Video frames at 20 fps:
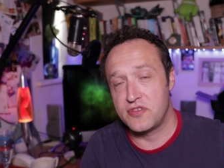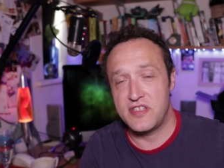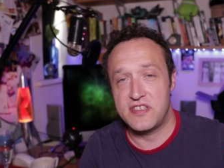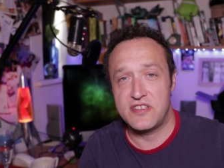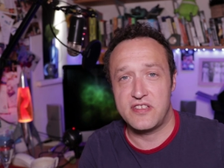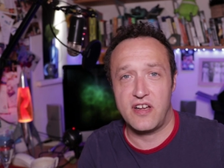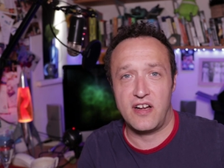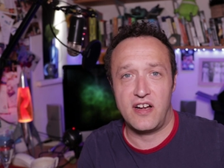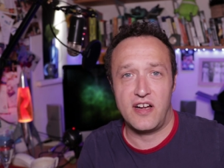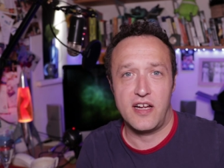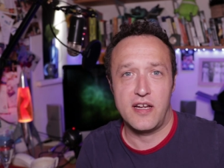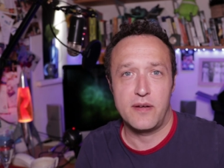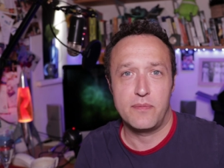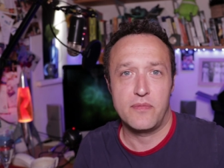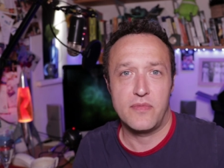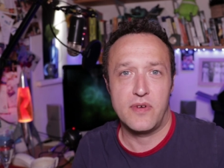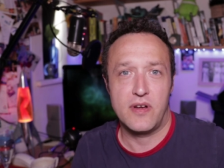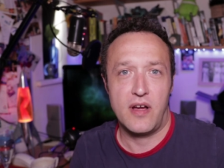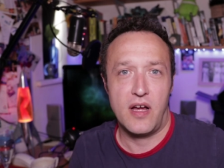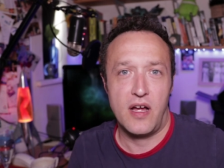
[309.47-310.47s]
This
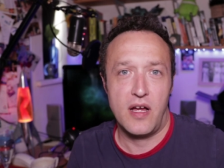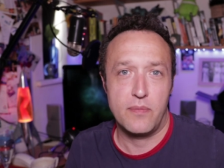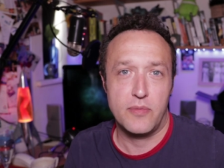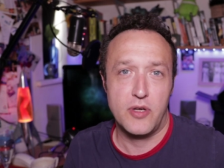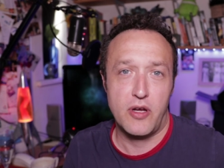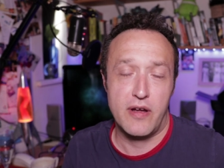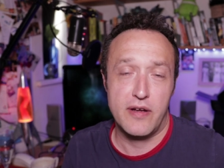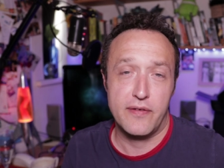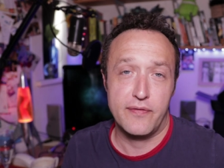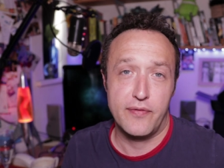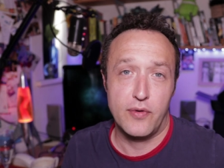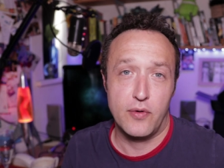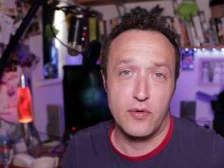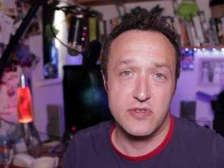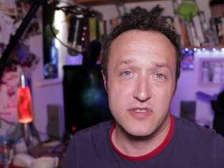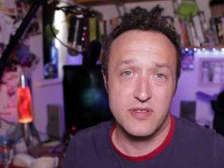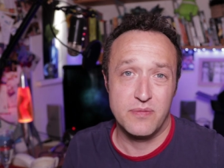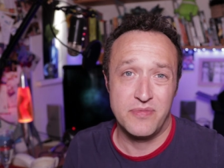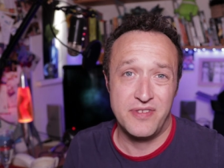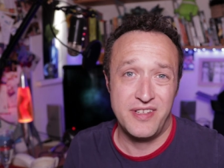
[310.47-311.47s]
time I'm going for
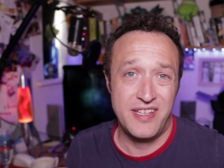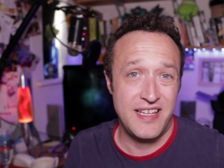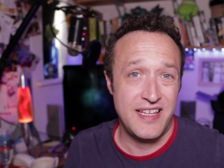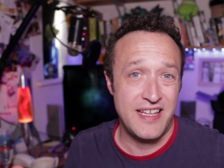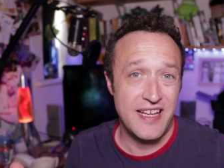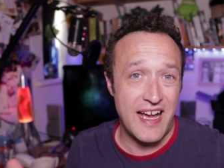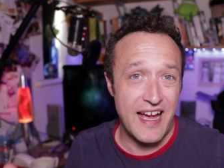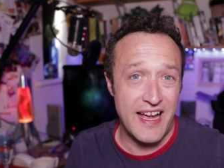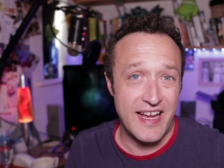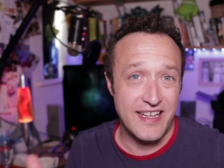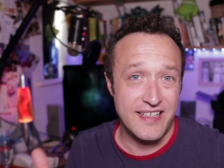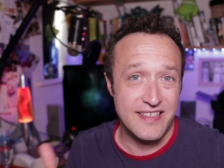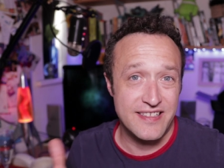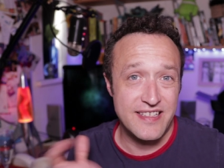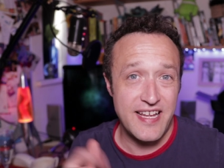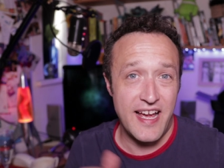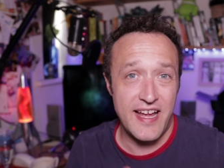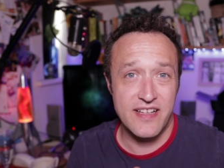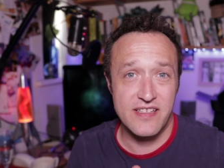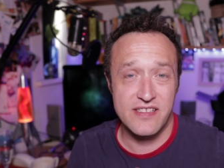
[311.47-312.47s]
some D A
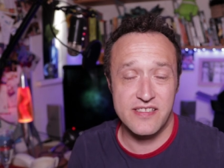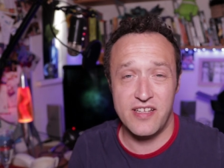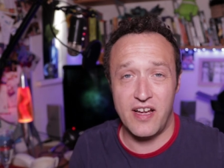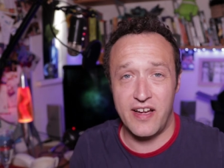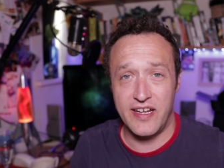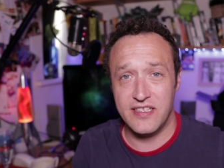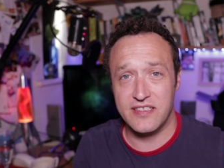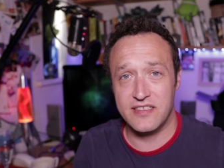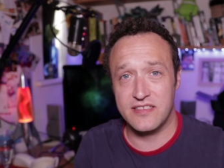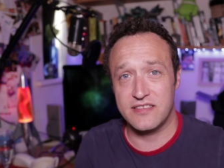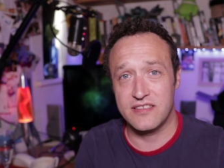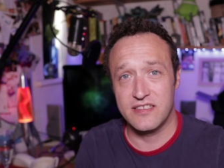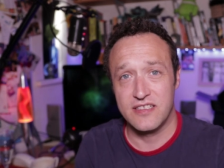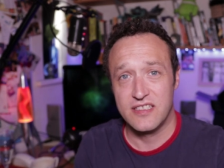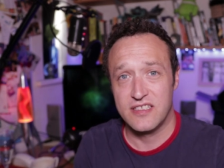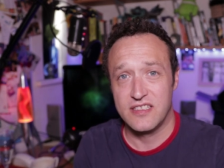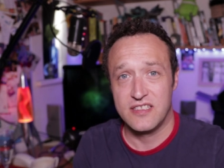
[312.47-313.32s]
ten sites,